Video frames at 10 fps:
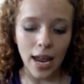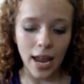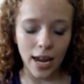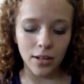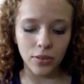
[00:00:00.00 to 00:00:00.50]

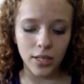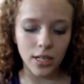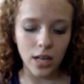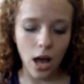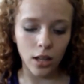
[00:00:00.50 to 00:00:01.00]
and the
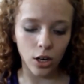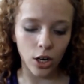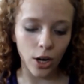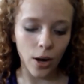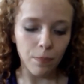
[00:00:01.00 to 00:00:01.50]

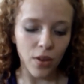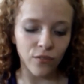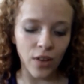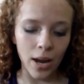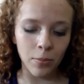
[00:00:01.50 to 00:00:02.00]
color
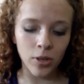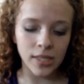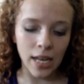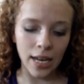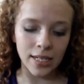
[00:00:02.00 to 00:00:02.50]

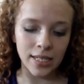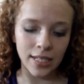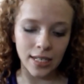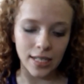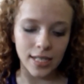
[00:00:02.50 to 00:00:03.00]
Vibrance and
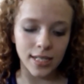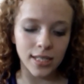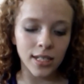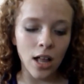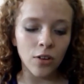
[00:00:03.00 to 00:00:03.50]
Tease.
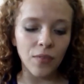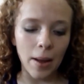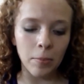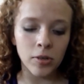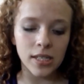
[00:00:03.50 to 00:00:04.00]
The color
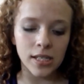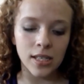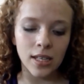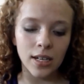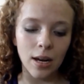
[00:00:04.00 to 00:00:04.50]
Vibrance is
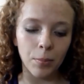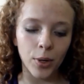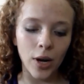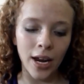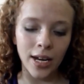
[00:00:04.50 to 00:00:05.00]
in the
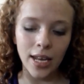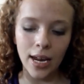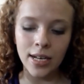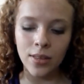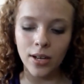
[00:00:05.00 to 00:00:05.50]
number
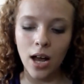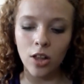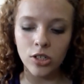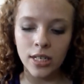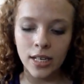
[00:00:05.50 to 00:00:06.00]
88 and the
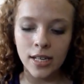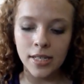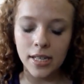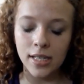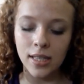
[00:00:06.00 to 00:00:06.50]
color
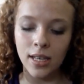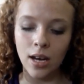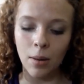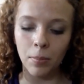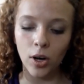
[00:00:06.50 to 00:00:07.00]
Tease is in the
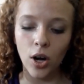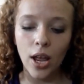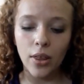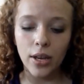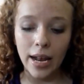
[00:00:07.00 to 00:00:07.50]
number
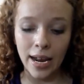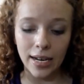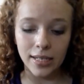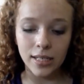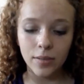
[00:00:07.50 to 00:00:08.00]

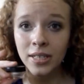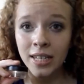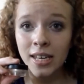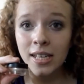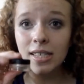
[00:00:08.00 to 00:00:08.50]
8.
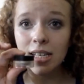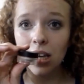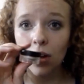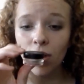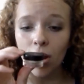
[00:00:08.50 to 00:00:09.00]
Tease is
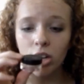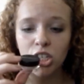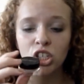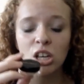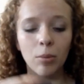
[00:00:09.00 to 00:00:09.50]
a very
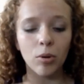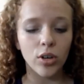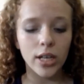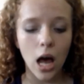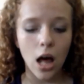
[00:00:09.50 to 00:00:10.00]

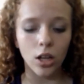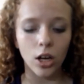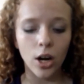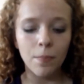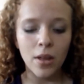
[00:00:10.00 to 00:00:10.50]
shimmery
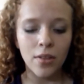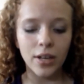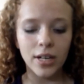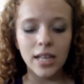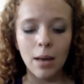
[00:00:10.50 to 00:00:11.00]
color
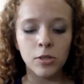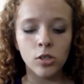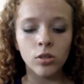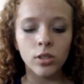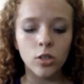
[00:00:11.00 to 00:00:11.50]
that is
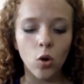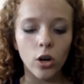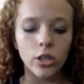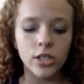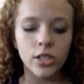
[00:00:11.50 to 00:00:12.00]
absolutely
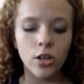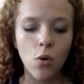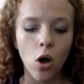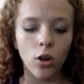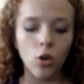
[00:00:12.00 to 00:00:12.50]
gorgeous to
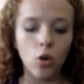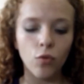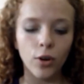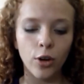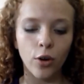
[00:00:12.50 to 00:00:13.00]
go all
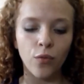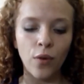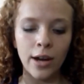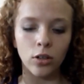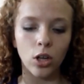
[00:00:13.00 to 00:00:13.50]
over your
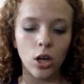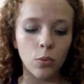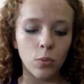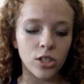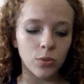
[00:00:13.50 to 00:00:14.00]
final
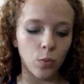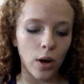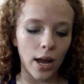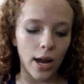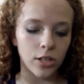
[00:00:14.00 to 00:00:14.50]
look, which is
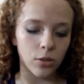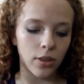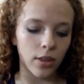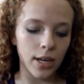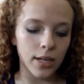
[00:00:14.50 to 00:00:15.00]
what I do
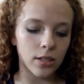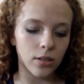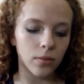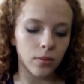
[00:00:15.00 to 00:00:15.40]
with it.